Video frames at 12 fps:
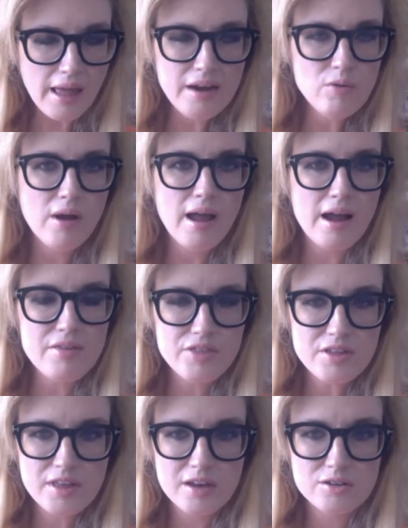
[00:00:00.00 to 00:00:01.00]
anyway, I
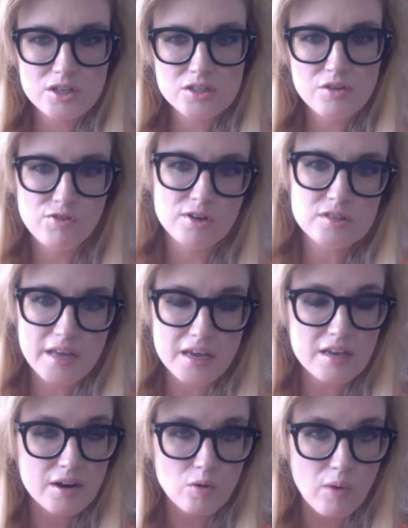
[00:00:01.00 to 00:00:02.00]
think that Disney feels they
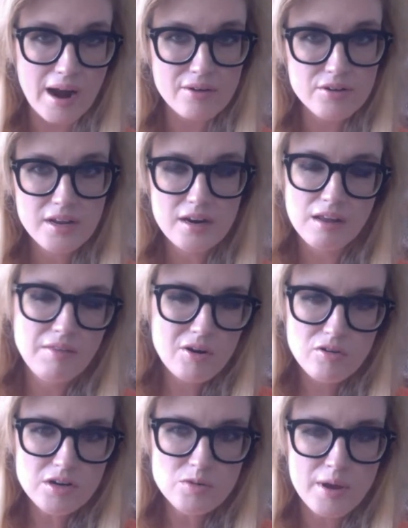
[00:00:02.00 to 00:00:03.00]
can get around it and they
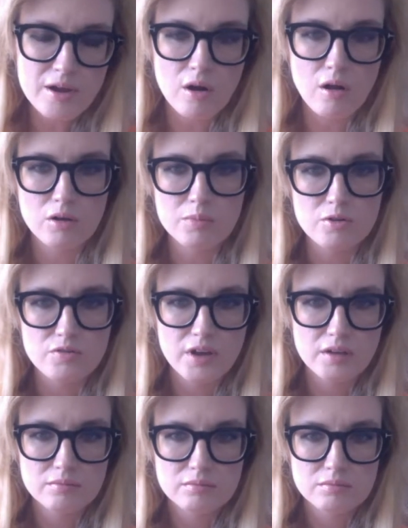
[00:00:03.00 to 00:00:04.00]
don't need to make a Hulk
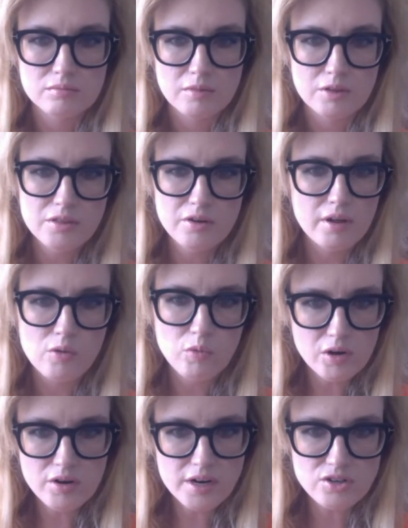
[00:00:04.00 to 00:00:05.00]
movie. They're like,
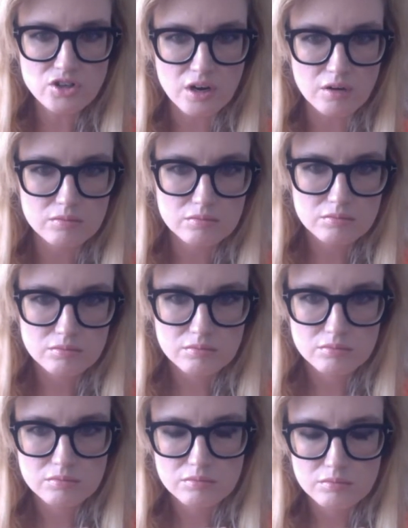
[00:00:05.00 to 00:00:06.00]
we don't need to.
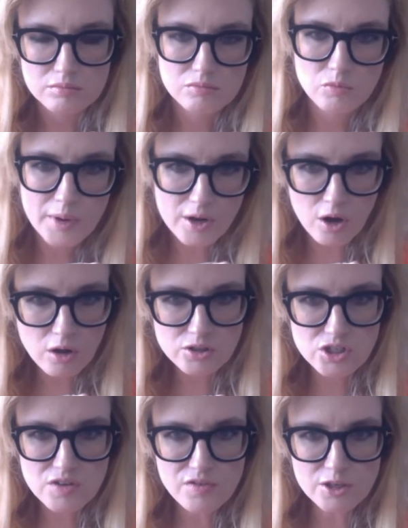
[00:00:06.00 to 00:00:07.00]
We'll make a Hulk
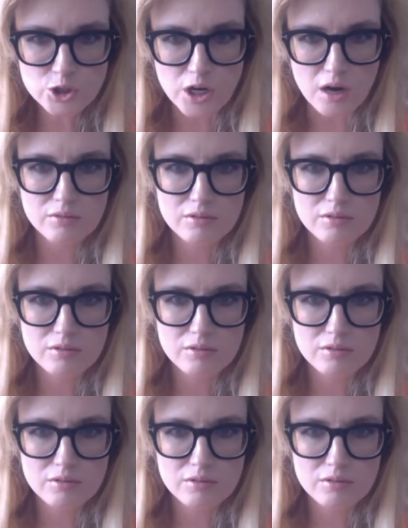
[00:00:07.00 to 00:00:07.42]
TV show.